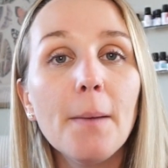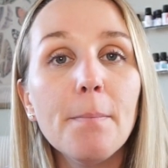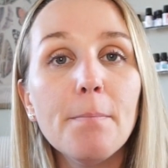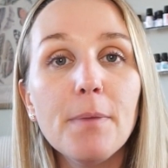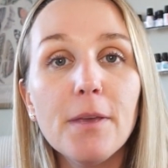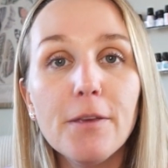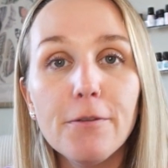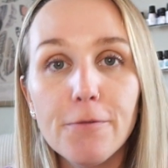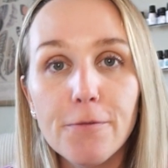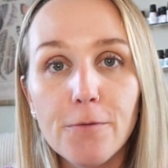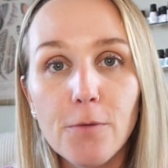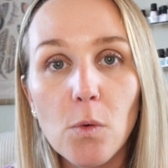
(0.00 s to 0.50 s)

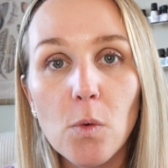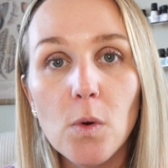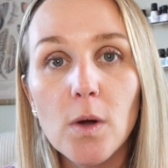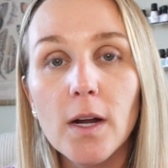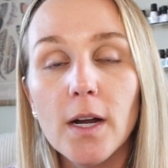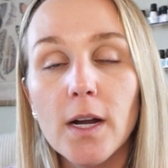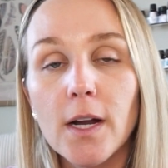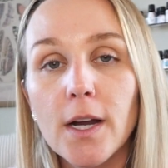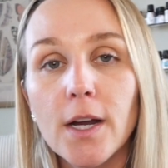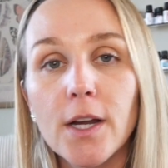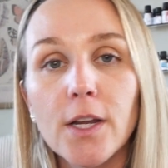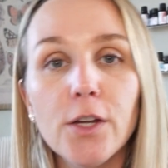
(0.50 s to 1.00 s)

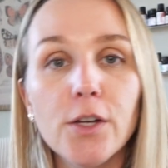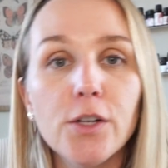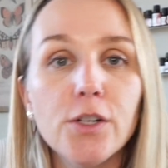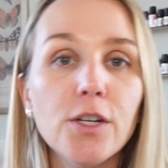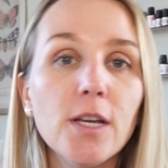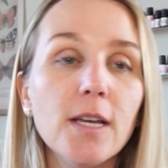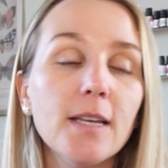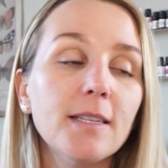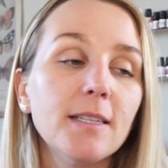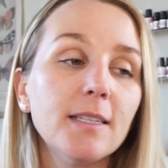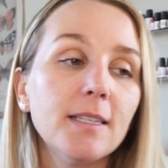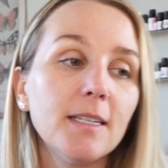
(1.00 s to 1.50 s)
before you're
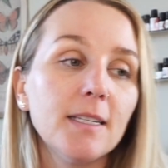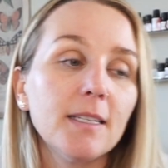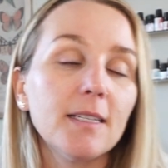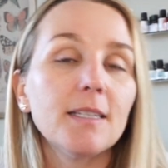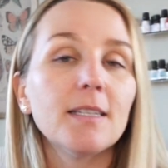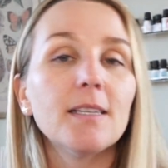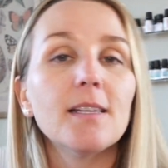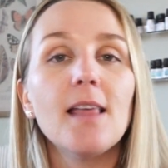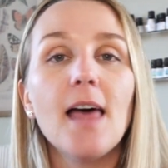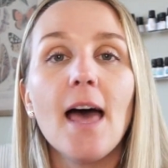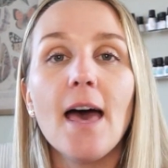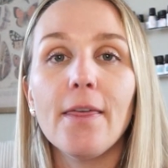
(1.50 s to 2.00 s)
just
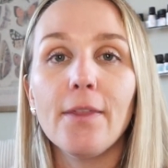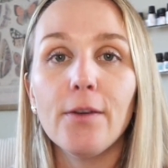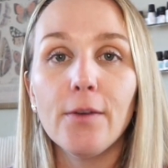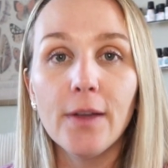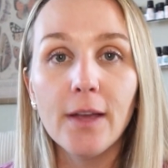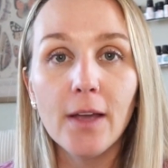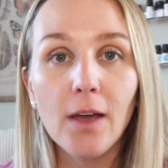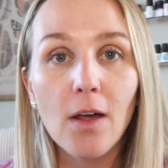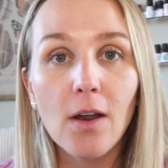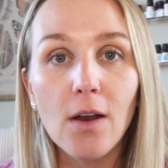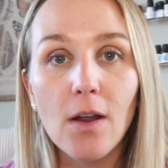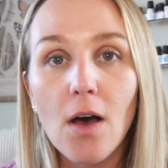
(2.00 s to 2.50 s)

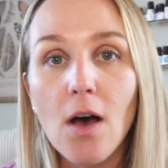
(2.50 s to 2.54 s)
slathering